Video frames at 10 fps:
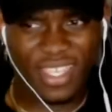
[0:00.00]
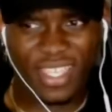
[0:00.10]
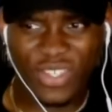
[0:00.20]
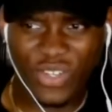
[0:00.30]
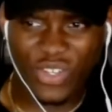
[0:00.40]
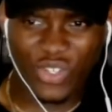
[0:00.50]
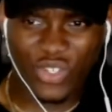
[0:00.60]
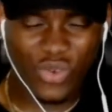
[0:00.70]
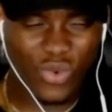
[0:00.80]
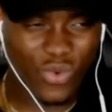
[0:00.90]
He saw the
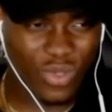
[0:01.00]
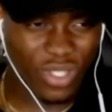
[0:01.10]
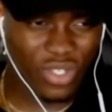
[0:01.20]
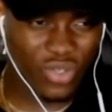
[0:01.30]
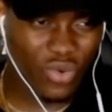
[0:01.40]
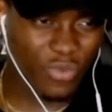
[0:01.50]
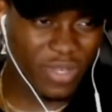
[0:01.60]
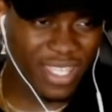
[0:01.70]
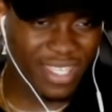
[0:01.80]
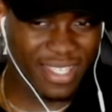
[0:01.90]
jewel
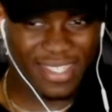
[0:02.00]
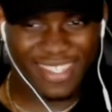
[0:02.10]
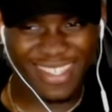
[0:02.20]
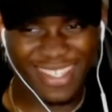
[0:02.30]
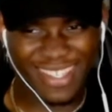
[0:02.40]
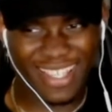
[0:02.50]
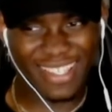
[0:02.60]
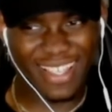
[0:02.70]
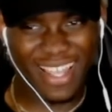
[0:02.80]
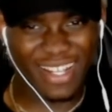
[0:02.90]
blickies.
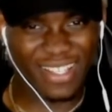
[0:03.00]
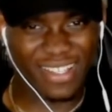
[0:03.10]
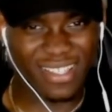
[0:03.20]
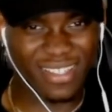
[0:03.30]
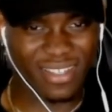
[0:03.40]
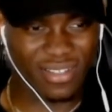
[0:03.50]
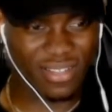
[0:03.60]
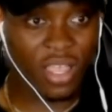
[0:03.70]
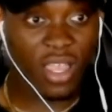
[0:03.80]
That's kind of disgusting.